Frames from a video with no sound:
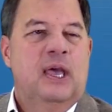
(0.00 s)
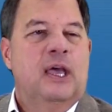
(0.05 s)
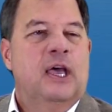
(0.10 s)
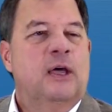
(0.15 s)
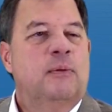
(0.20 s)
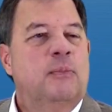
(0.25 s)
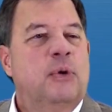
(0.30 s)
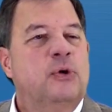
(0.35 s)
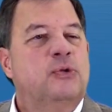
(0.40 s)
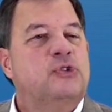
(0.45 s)

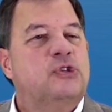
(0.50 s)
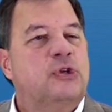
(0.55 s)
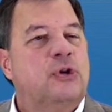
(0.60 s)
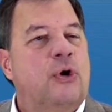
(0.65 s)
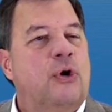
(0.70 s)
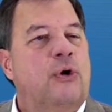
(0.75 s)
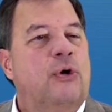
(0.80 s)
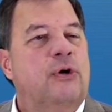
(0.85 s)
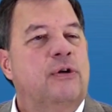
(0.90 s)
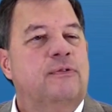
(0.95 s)
and most
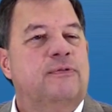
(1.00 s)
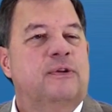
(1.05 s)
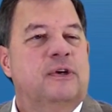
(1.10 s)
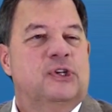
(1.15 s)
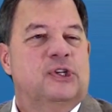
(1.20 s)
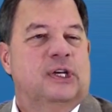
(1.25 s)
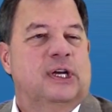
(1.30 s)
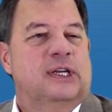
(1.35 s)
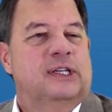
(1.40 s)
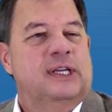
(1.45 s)
current
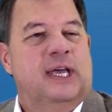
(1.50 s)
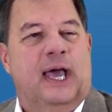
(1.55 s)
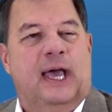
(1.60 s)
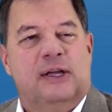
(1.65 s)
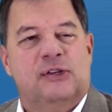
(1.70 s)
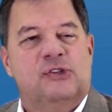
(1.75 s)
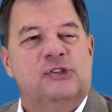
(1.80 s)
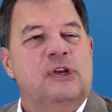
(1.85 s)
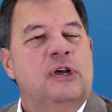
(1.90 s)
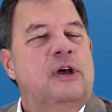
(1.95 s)
phishing
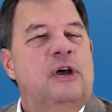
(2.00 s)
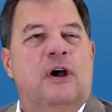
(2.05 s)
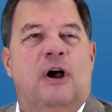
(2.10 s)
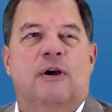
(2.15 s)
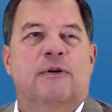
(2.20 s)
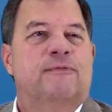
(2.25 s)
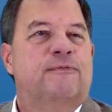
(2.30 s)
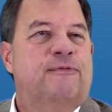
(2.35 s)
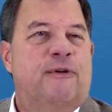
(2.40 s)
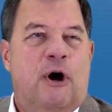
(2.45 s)
attacks
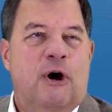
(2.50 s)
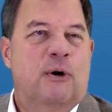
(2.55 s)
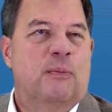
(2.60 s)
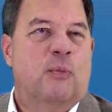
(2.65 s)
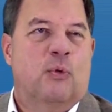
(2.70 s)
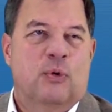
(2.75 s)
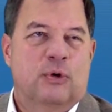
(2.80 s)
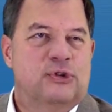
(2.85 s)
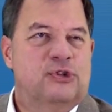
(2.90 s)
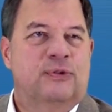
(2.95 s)
are far
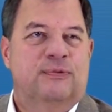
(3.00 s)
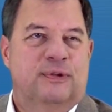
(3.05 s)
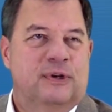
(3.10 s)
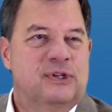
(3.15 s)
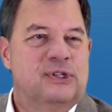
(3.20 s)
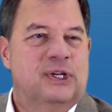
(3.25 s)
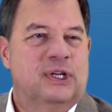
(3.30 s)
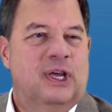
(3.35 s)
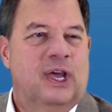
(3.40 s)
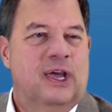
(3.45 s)
more
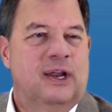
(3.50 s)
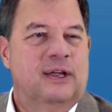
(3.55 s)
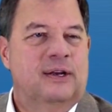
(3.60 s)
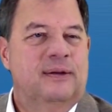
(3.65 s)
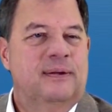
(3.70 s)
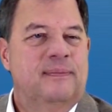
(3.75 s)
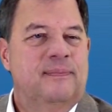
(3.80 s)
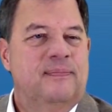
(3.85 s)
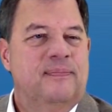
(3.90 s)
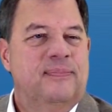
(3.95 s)

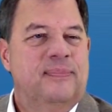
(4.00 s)
sophisticated.